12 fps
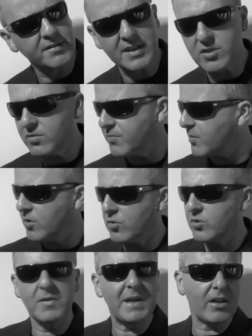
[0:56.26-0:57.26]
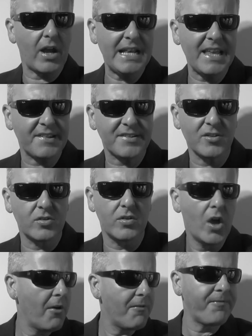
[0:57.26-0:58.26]
and you're doing like lesson
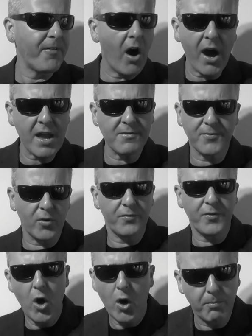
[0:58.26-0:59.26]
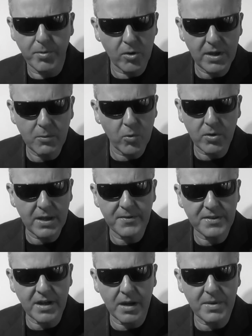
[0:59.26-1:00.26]
5 of Boogie-woogie for
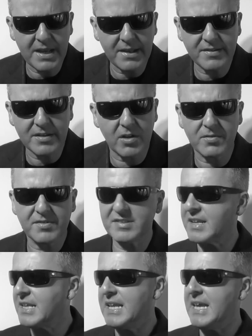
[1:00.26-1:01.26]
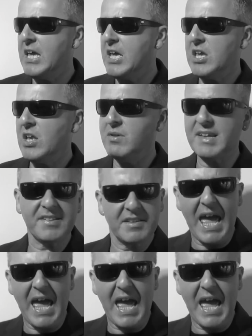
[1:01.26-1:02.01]
Dummies, suddenly, lesson